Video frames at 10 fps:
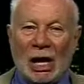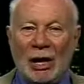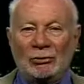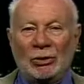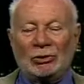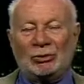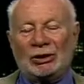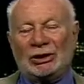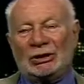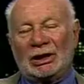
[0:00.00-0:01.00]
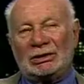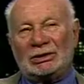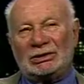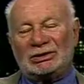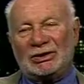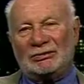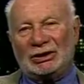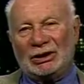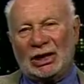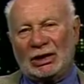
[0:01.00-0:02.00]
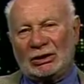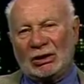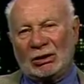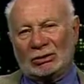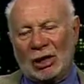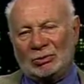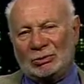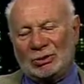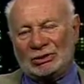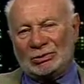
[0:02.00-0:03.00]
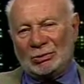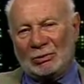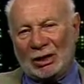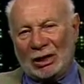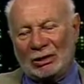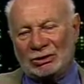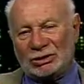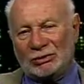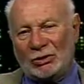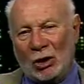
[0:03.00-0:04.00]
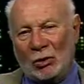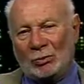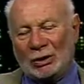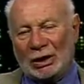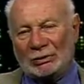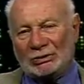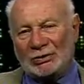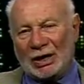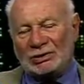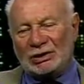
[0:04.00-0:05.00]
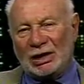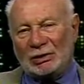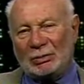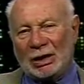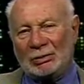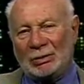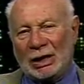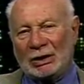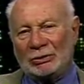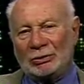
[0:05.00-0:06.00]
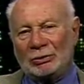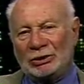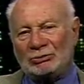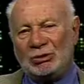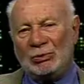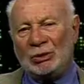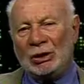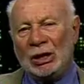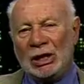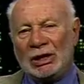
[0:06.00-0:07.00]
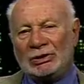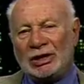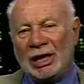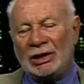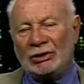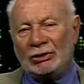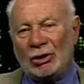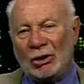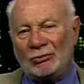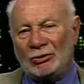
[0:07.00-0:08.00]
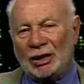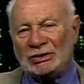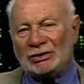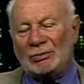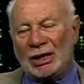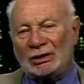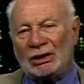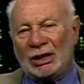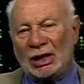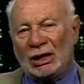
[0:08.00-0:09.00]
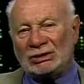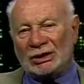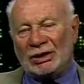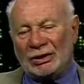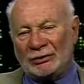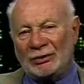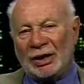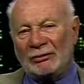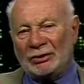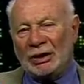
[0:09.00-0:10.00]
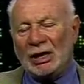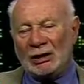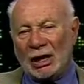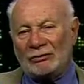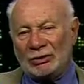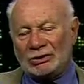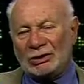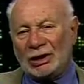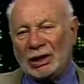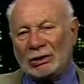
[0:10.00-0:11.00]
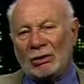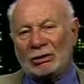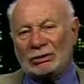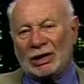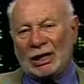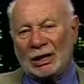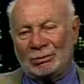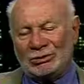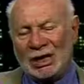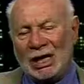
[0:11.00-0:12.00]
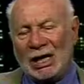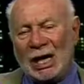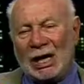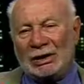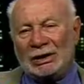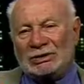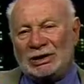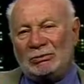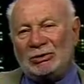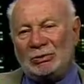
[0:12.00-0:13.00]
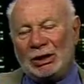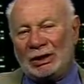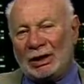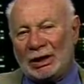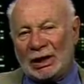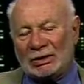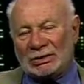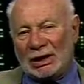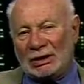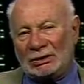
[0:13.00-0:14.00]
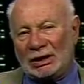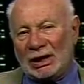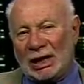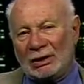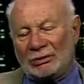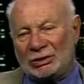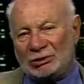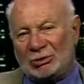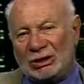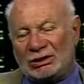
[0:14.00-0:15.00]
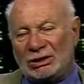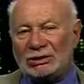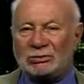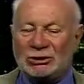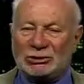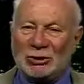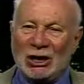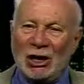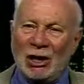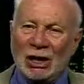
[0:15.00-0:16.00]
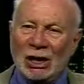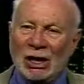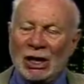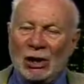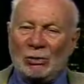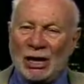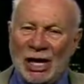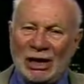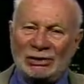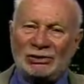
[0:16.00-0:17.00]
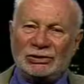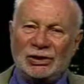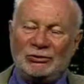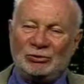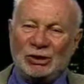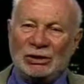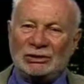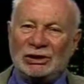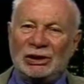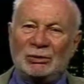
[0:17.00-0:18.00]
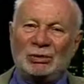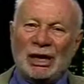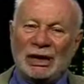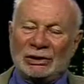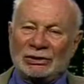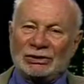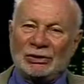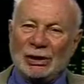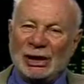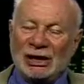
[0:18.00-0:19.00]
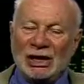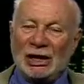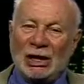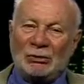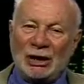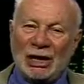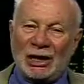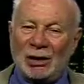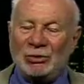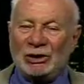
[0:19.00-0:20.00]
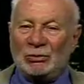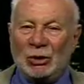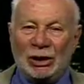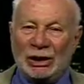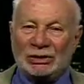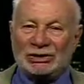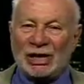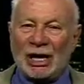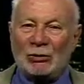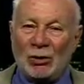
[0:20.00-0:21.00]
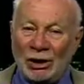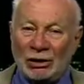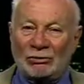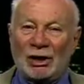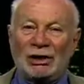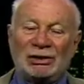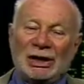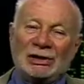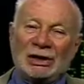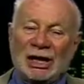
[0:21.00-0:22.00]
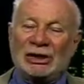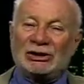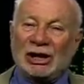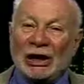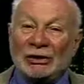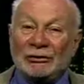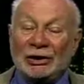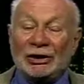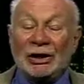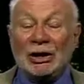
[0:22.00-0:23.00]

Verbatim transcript: I wrote a book in 1979 called Optimism, the Biology of Hope, and I was fascinated by the manner in which people tend to overestimate the odds in their favor uh, virtually at all times. And it seemed to me that as a hunting gathering species, which we are, we had to have built in a pattern so that we get up in the morning and say, What a great day to catch an elephant.